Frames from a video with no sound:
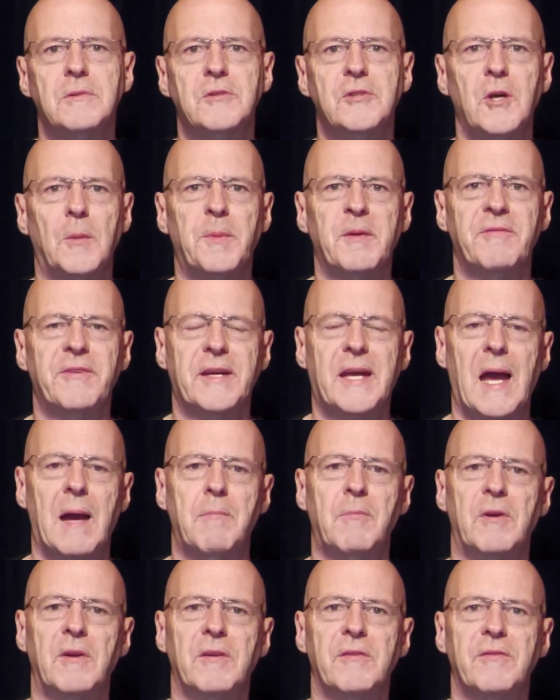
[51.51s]
shopping for
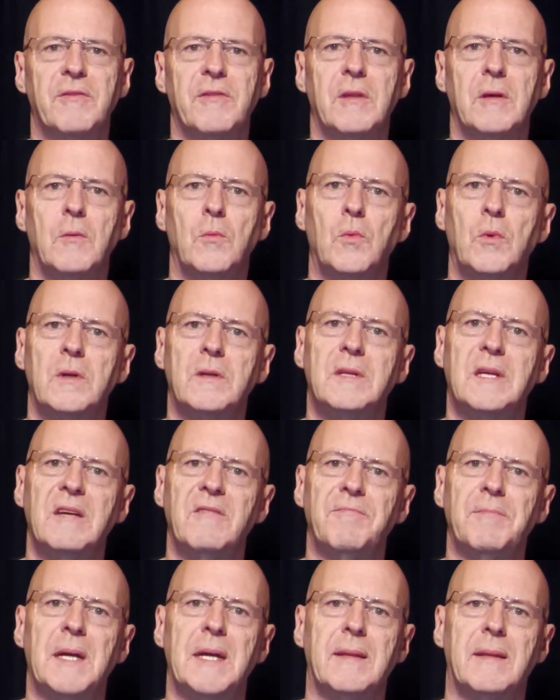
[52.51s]
cameras that would
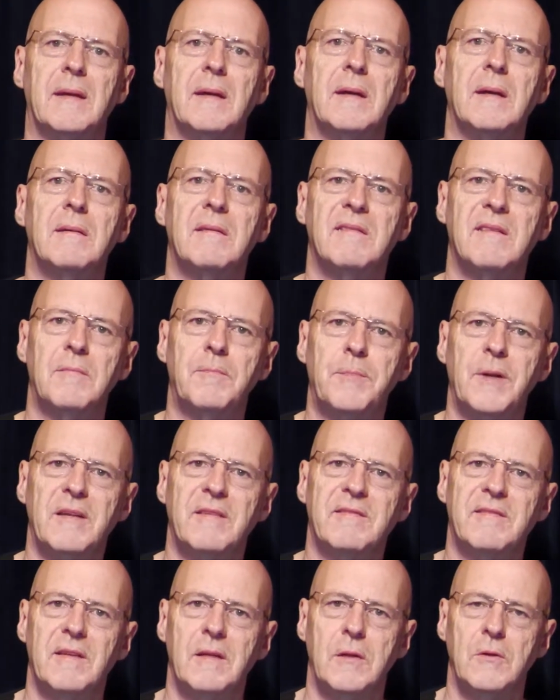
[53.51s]
give me the
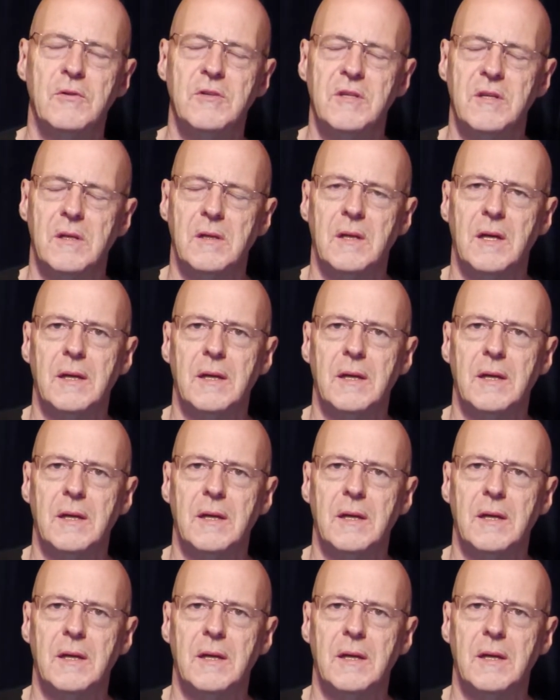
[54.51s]
simplest solution.